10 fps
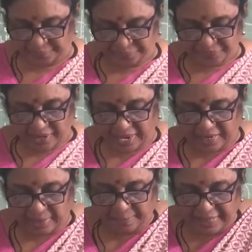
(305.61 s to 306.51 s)
I
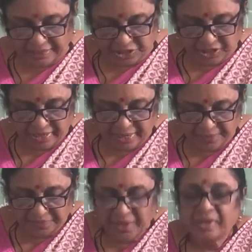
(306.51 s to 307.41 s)
repeat
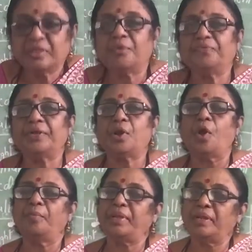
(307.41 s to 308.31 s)
children, the
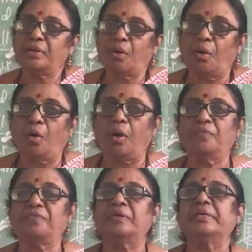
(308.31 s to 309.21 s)
phenomenon
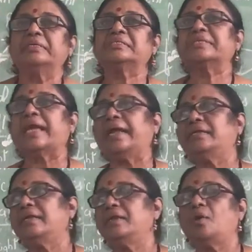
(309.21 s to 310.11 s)
of
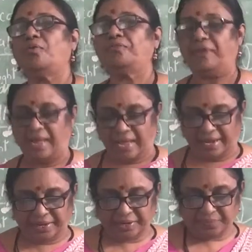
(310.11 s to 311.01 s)
scattering of
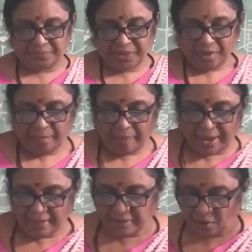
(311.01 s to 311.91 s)
light
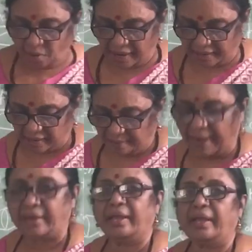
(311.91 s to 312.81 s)
by the colloidal
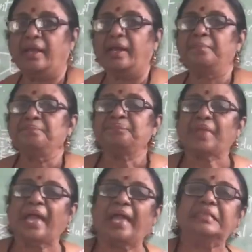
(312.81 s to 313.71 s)
particle
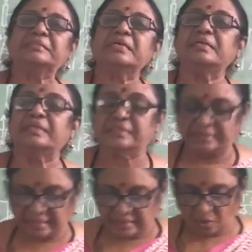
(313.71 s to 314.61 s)
as a
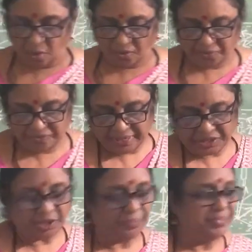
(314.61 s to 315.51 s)
result of which